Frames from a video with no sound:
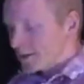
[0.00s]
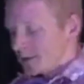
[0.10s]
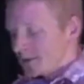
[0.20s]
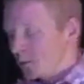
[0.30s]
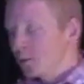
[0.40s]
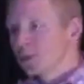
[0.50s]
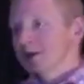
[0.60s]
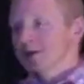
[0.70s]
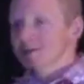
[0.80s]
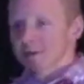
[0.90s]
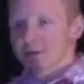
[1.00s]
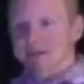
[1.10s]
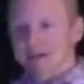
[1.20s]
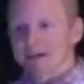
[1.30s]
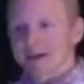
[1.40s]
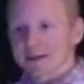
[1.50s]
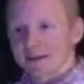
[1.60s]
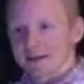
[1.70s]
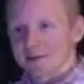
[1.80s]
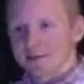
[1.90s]
Now, we wouldn't necessarily say
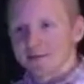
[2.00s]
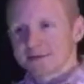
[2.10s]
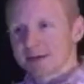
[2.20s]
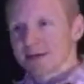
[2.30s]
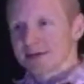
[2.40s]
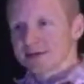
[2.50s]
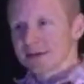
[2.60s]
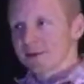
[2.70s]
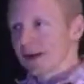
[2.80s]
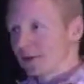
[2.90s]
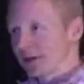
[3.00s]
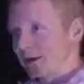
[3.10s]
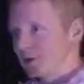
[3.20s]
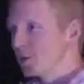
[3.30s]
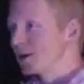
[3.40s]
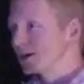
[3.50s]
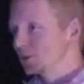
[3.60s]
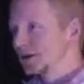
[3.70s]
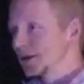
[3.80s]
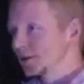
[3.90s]
that statement out loud. Nobody
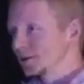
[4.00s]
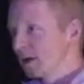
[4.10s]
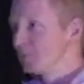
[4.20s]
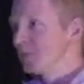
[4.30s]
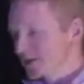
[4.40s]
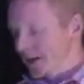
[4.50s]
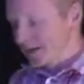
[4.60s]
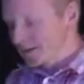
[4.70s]
would admit that.